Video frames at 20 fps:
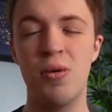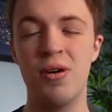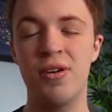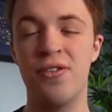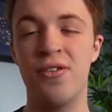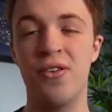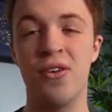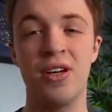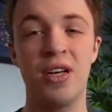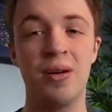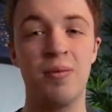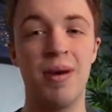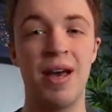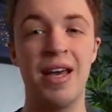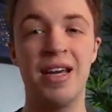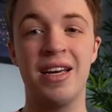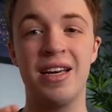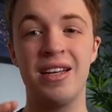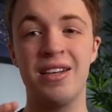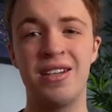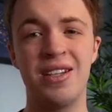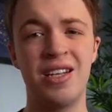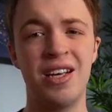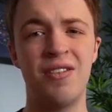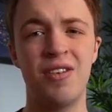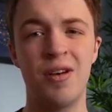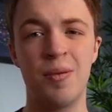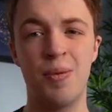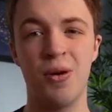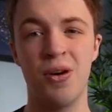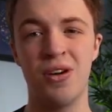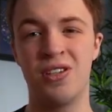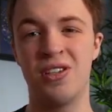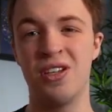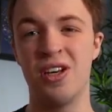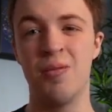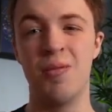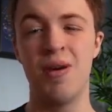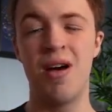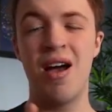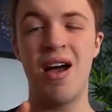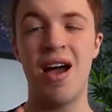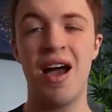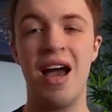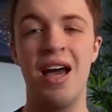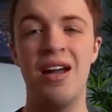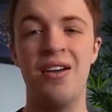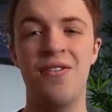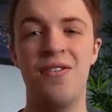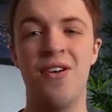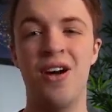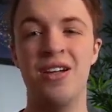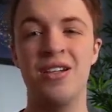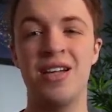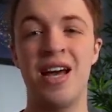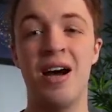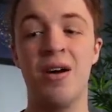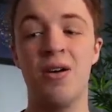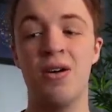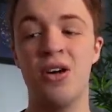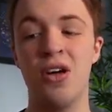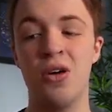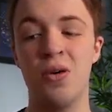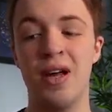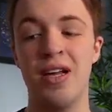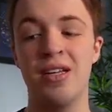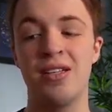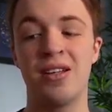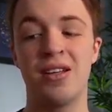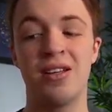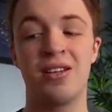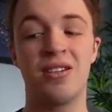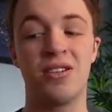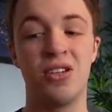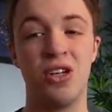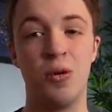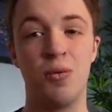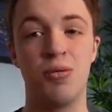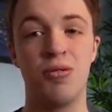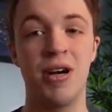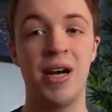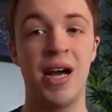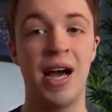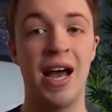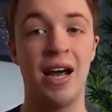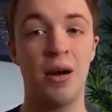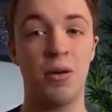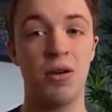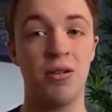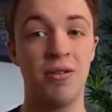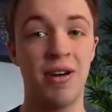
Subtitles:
before you make it to the bottom and find out who is the Super 8 Aqua